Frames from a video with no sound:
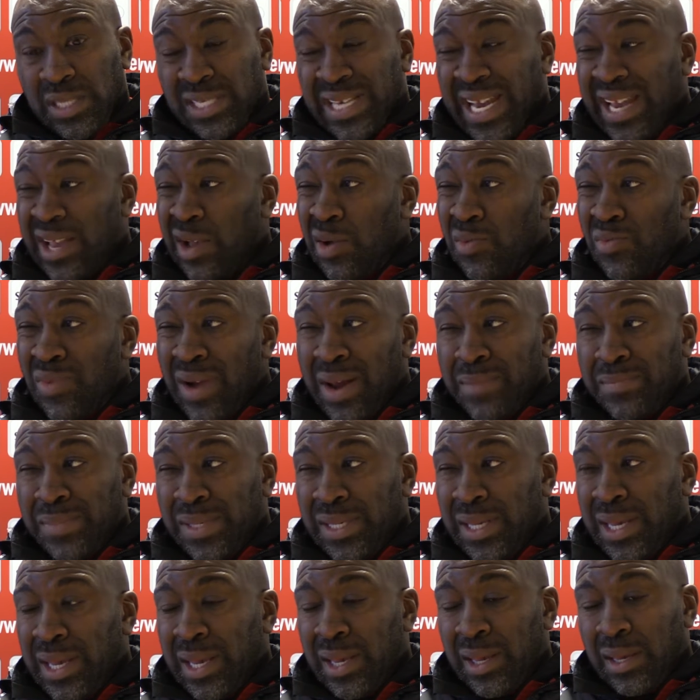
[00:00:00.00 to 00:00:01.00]
Jacob
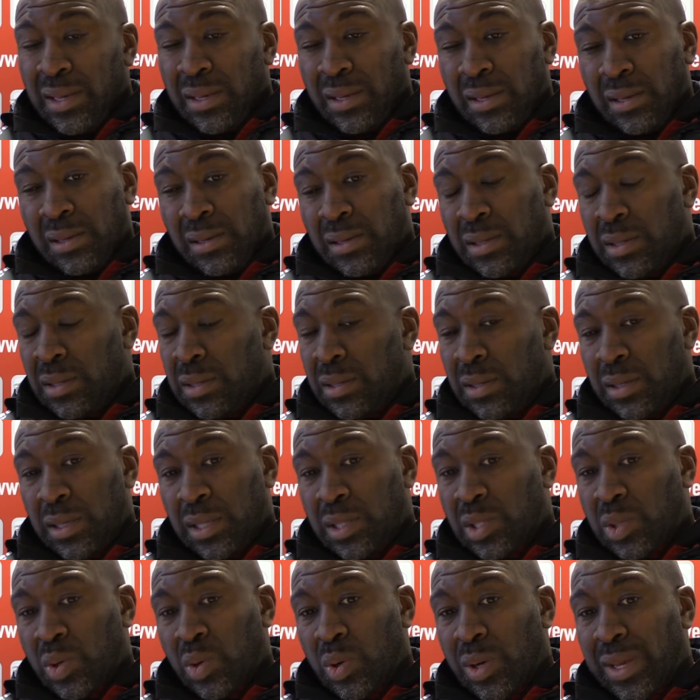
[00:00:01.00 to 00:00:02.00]
Ramsey.
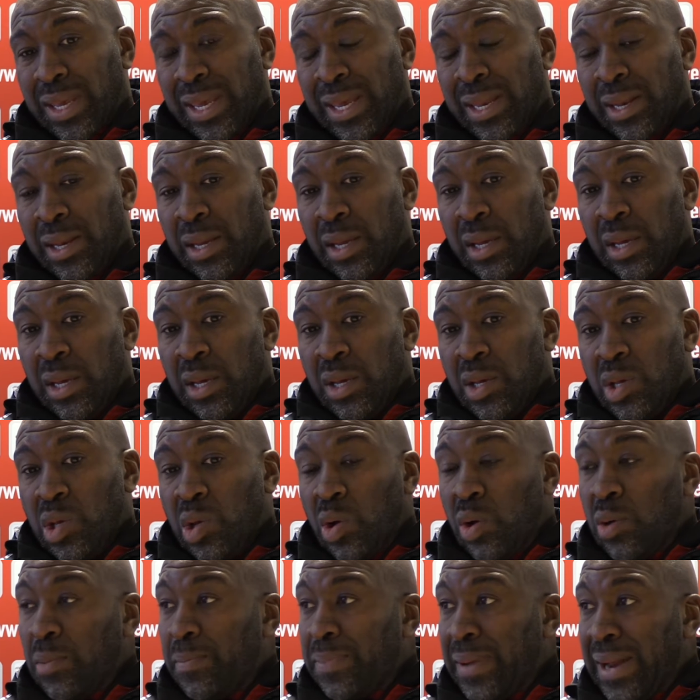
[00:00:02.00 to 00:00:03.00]
You're talking
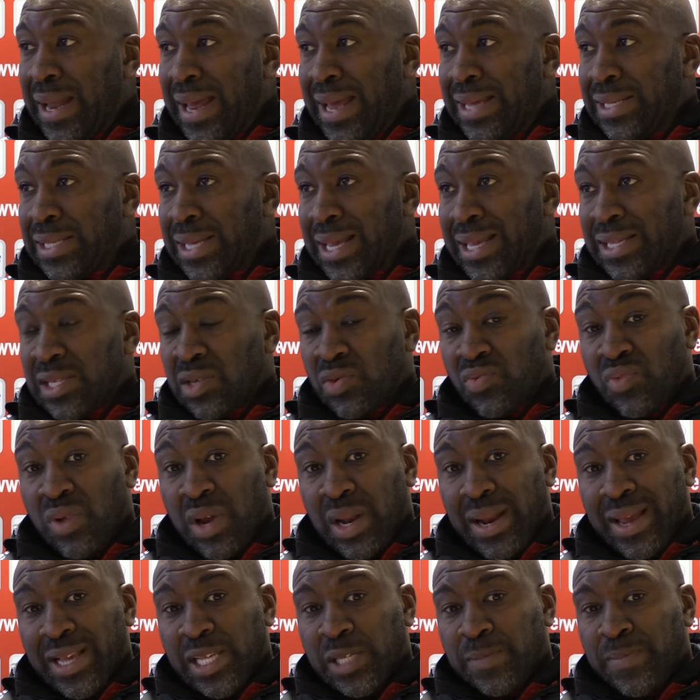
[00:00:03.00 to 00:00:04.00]
young players against a
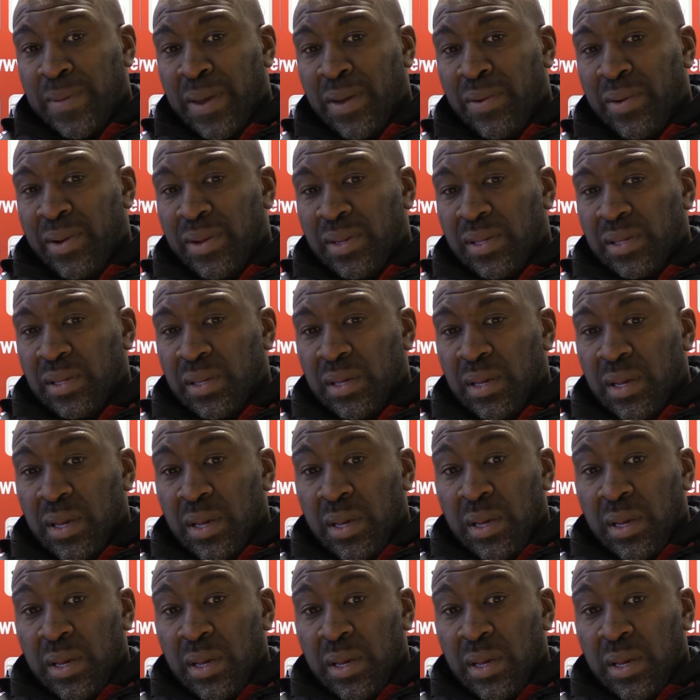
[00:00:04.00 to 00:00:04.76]
real experience.